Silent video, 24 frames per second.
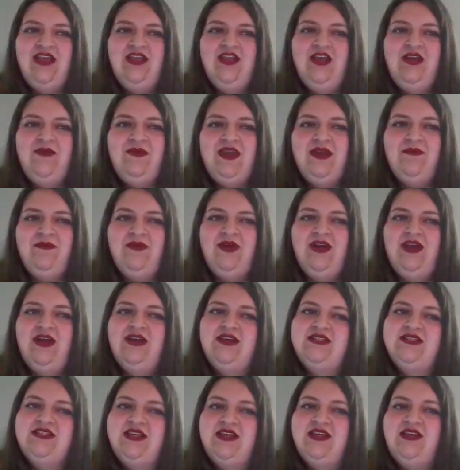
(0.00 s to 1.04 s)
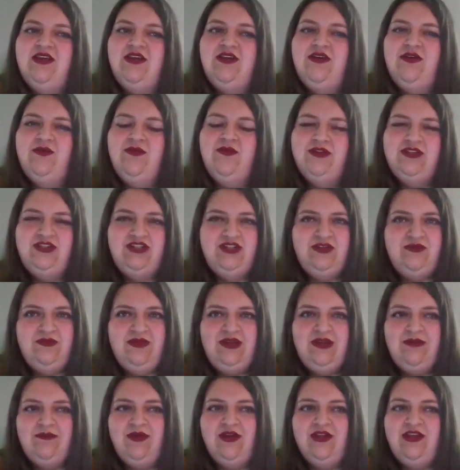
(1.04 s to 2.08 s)
can I begin by asking you, what do you
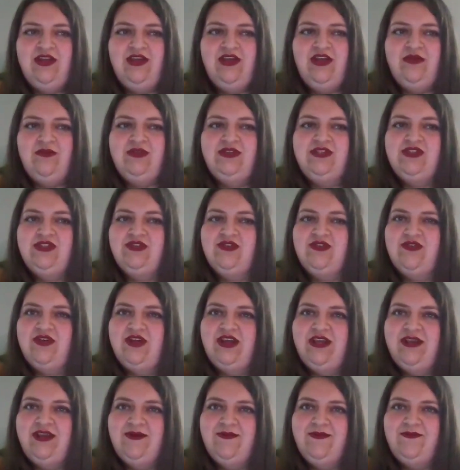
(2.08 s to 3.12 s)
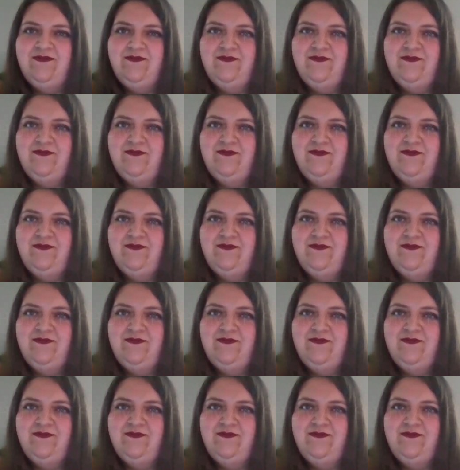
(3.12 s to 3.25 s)
mean by the human story?